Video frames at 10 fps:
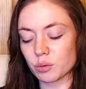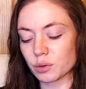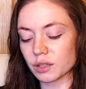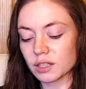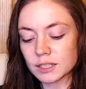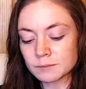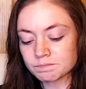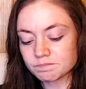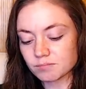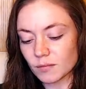But
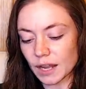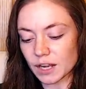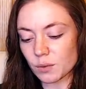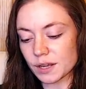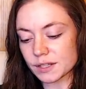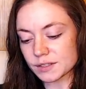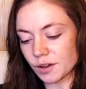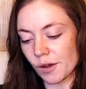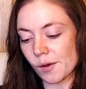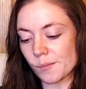anyways,
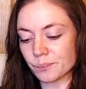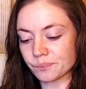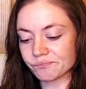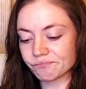and